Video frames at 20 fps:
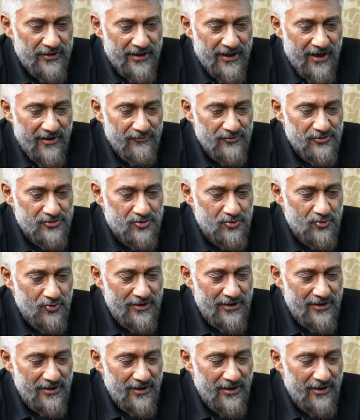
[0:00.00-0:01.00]
that, I was
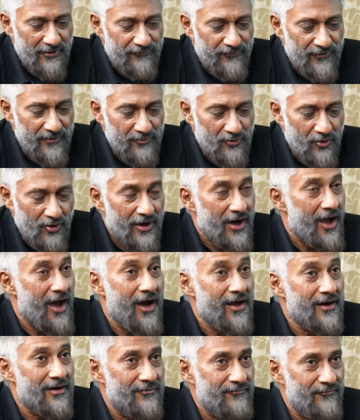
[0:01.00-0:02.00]
doing a film called
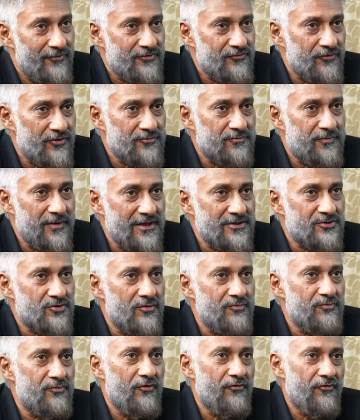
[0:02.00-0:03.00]
Aram, which was based
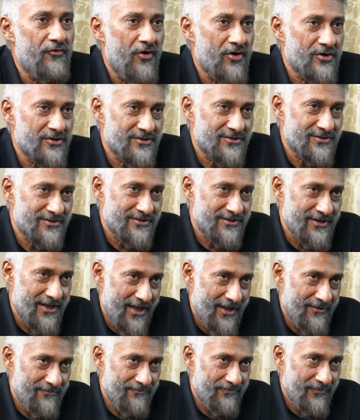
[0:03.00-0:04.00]
on Bofors
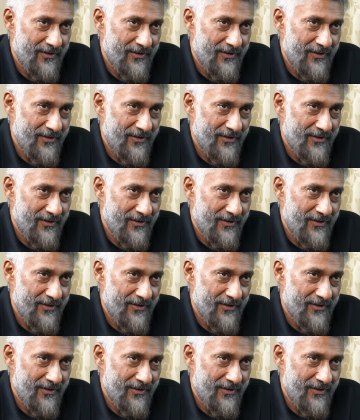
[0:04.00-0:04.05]
scam.